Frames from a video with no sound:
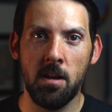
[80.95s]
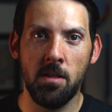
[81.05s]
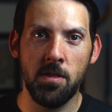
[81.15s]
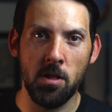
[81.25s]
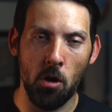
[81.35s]

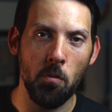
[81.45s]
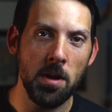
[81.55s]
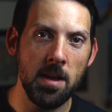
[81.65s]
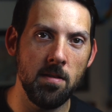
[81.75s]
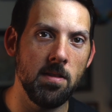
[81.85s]
the Lower
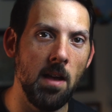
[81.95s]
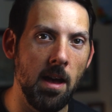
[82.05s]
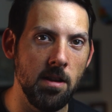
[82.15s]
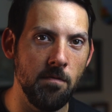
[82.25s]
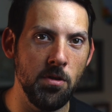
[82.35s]
East
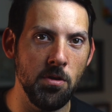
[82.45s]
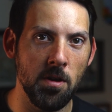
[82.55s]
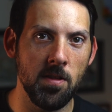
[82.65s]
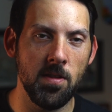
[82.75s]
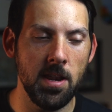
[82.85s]
Side of New York
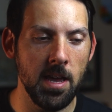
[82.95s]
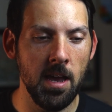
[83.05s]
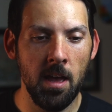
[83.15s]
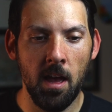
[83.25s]
City.